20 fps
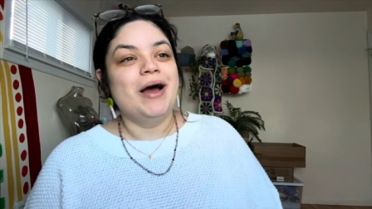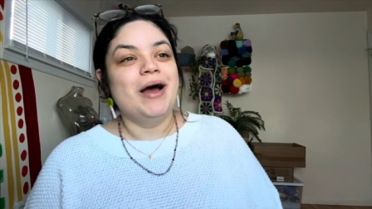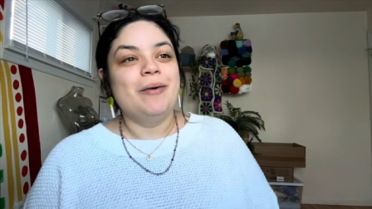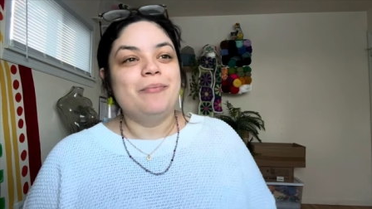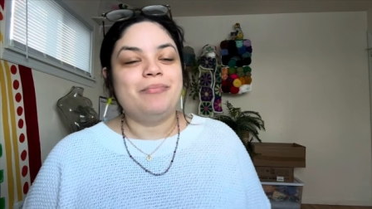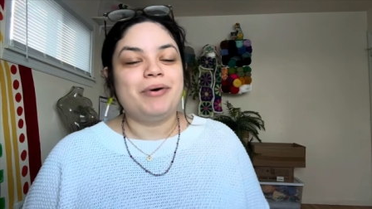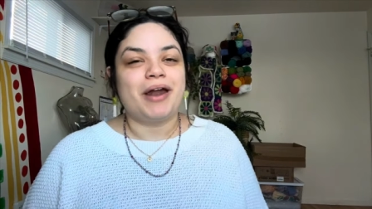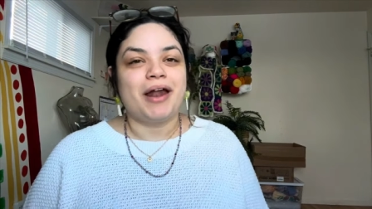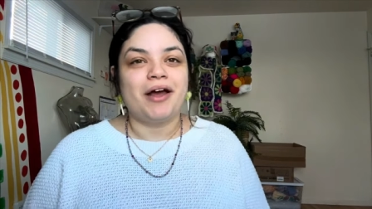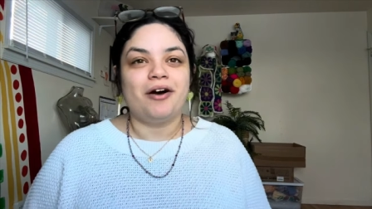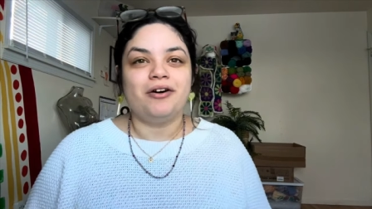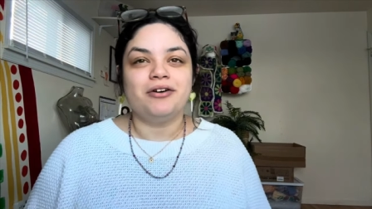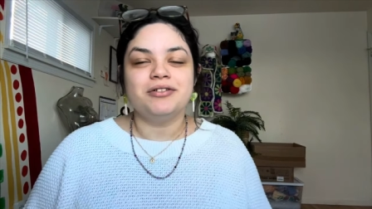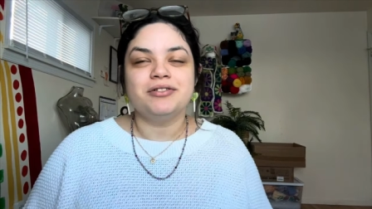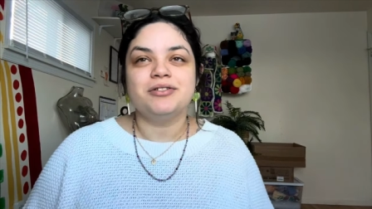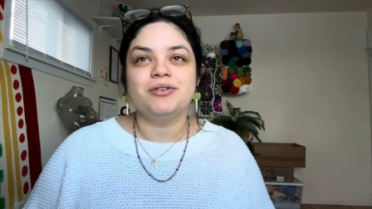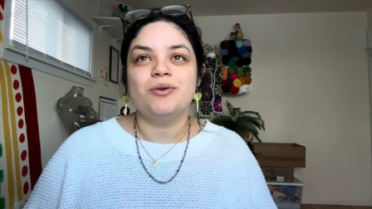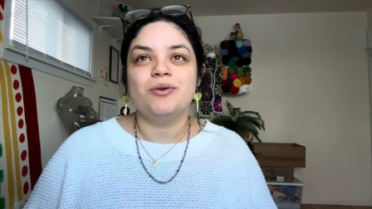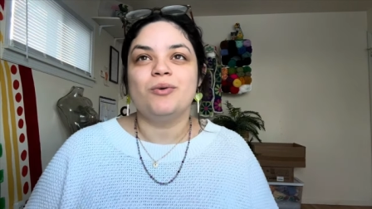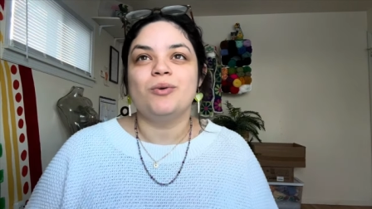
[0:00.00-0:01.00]
But I
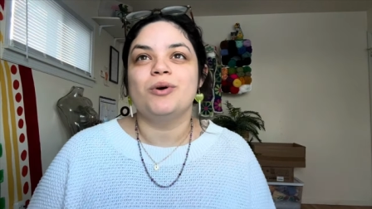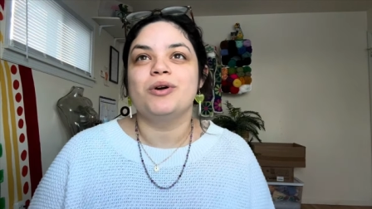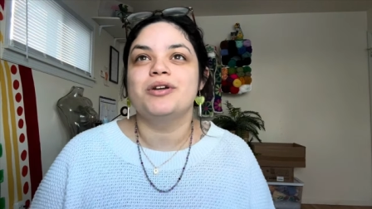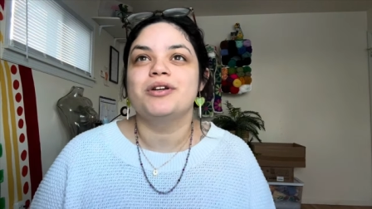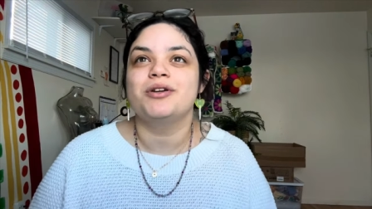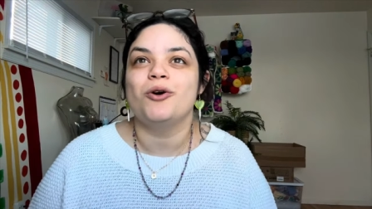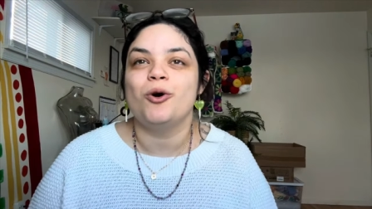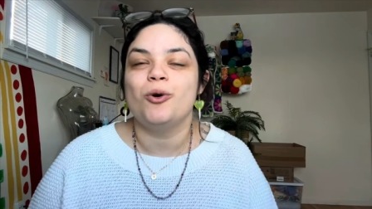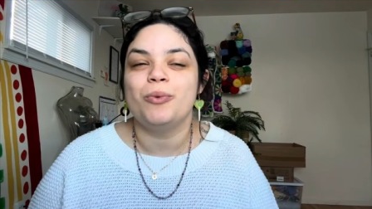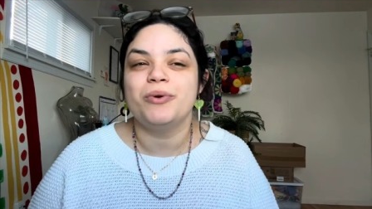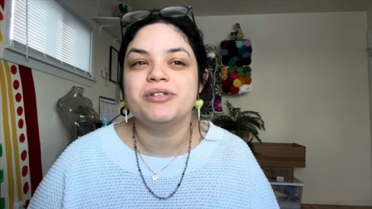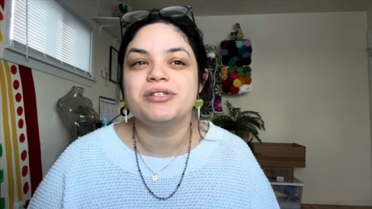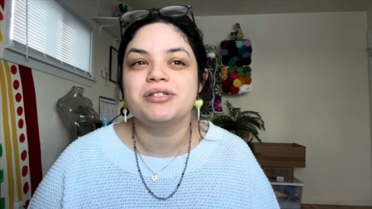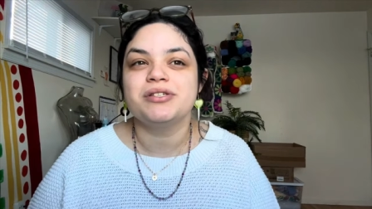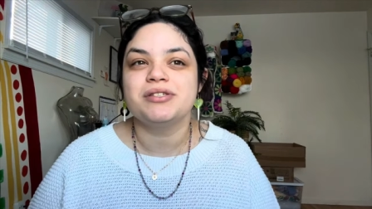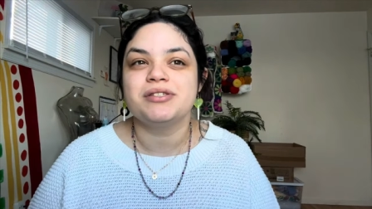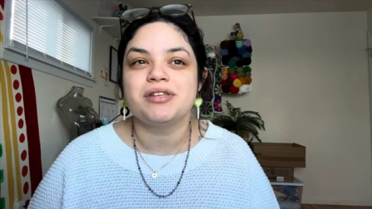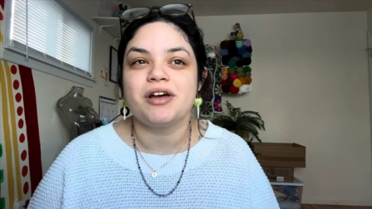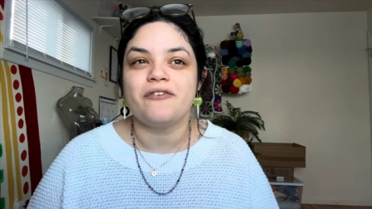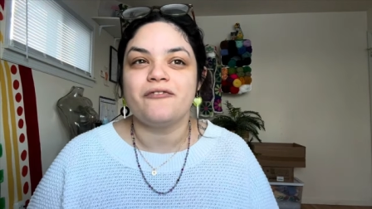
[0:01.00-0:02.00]
also ordered a whole bunch of
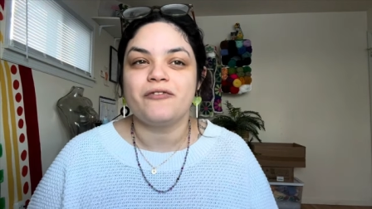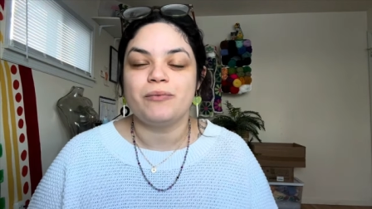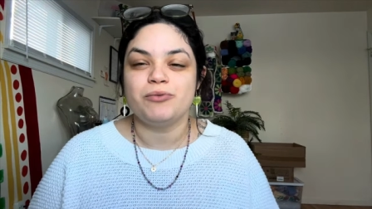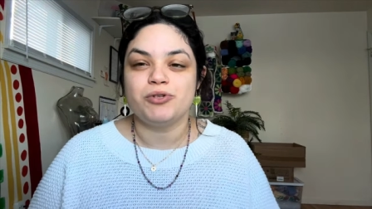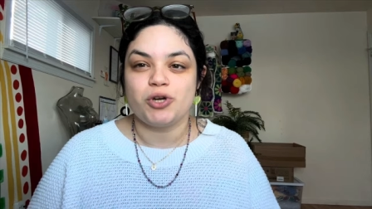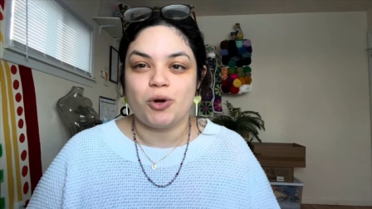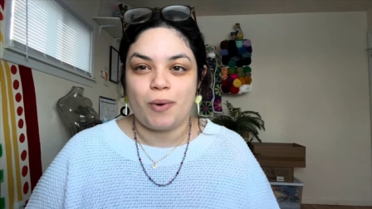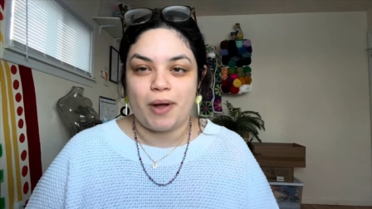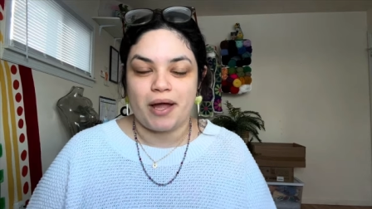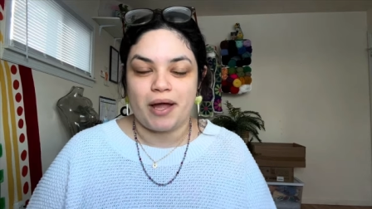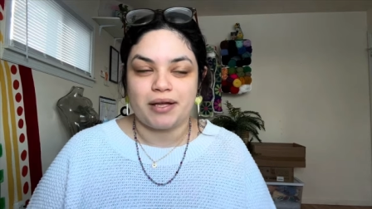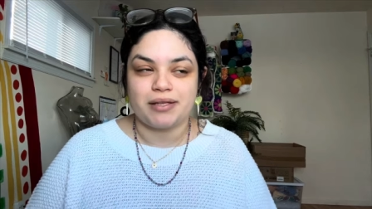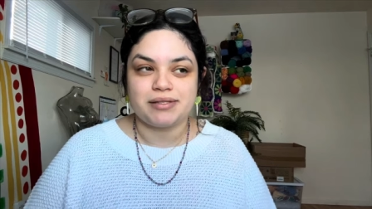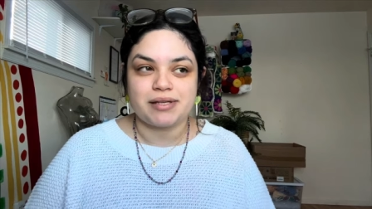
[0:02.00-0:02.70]
stuff from Joann's.